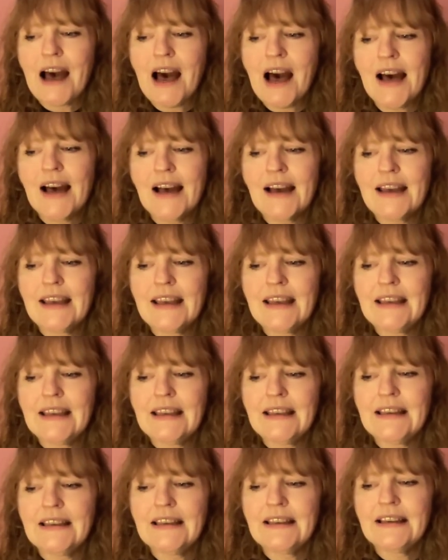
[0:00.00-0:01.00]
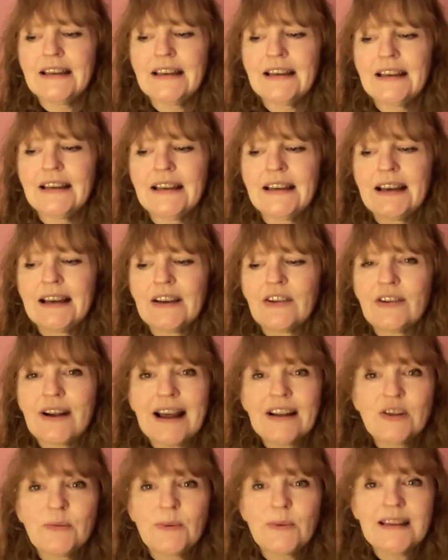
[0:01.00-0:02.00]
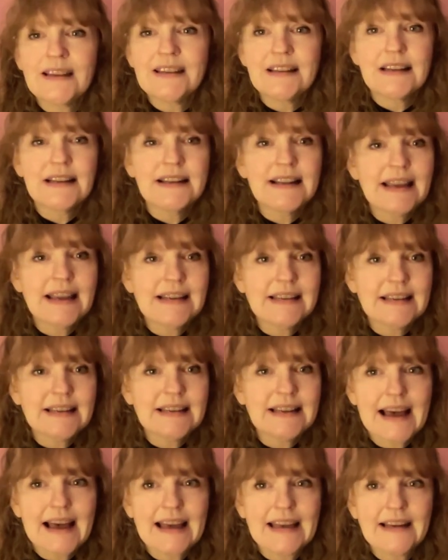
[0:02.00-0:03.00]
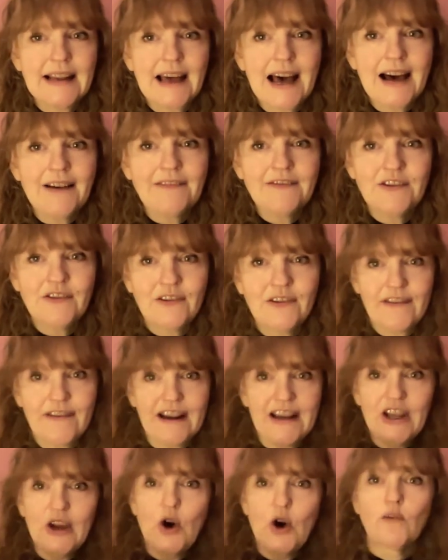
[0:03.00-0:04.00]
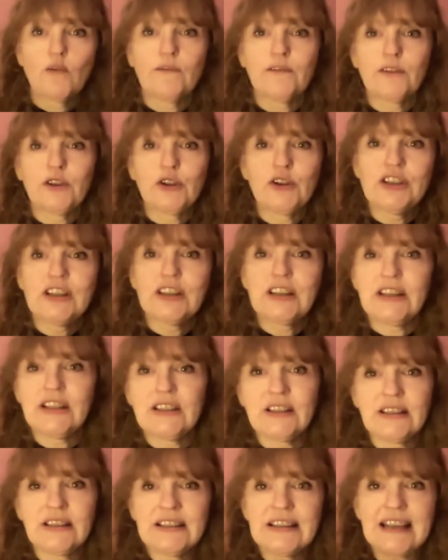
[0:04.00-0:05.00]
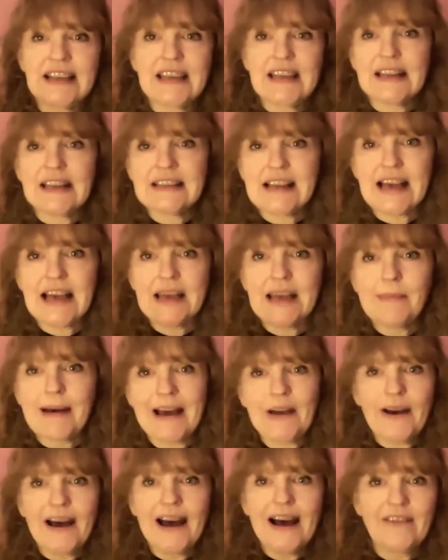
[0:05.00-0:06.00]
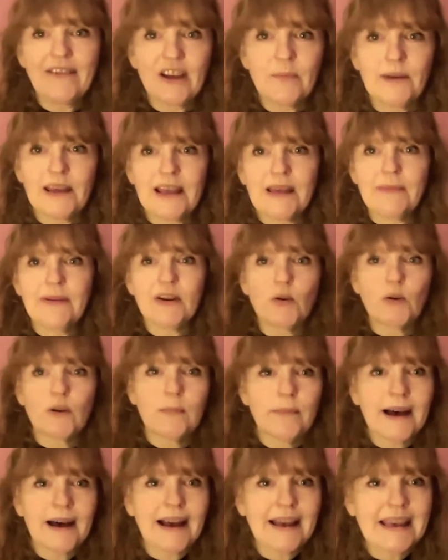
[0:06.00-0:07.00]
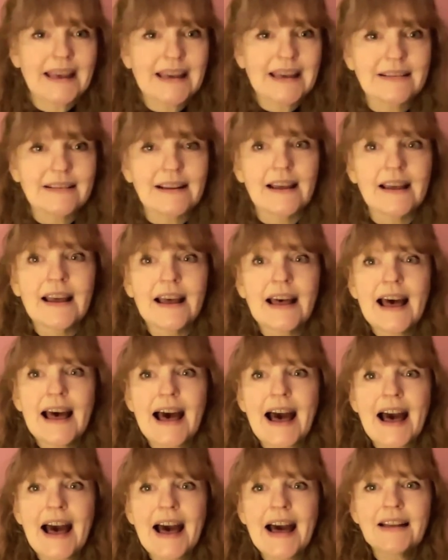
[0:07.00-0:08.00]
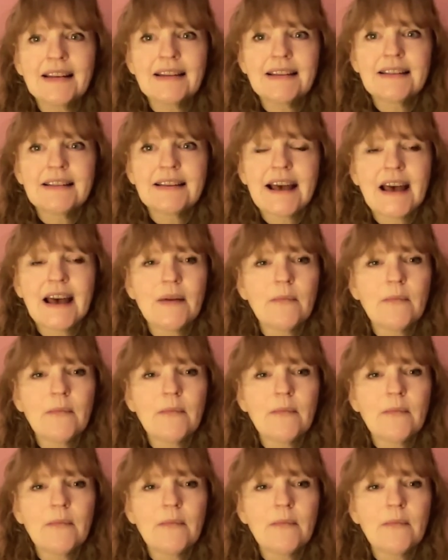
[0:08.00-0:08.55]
I graduated in 99 after a very convoluted taking time out, having a baby, going back in, and